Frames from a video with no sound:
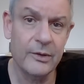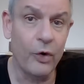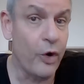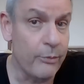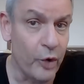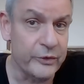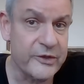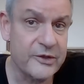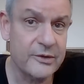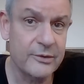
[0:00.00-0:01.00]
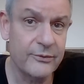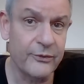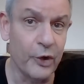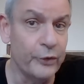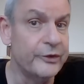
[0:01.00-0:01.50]
Hormones
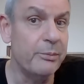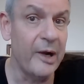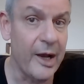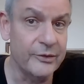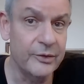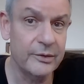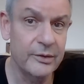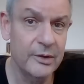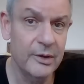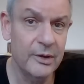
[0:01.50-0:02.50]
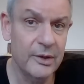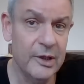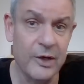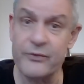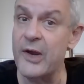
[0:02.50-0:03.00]
flood the blood
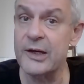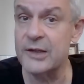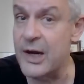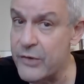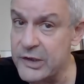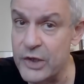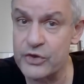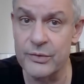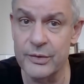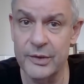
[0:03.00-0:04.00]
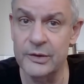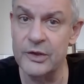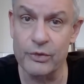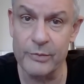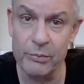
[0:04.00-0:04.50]
and affect every tissue in
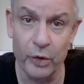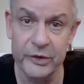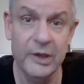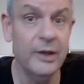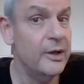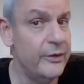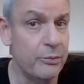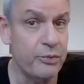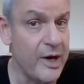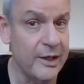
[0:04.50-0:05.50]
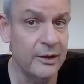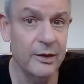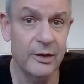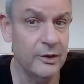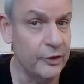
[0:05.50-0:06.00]
the human body, the
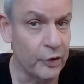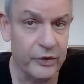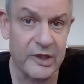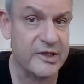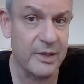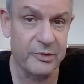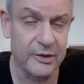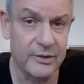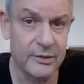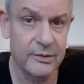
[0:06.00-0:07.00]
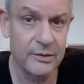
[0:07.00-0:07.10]
brain not excepted.